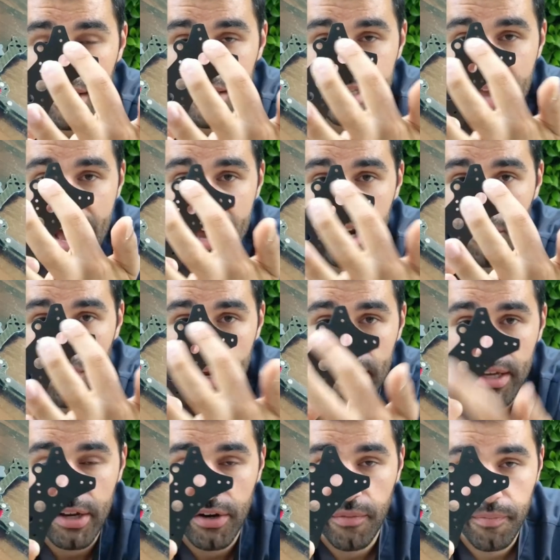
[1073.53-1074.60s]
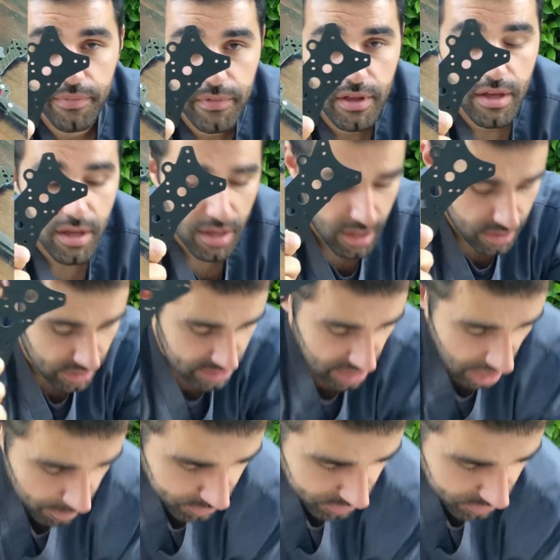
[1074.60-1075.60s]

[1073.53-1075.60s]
is added right here. The top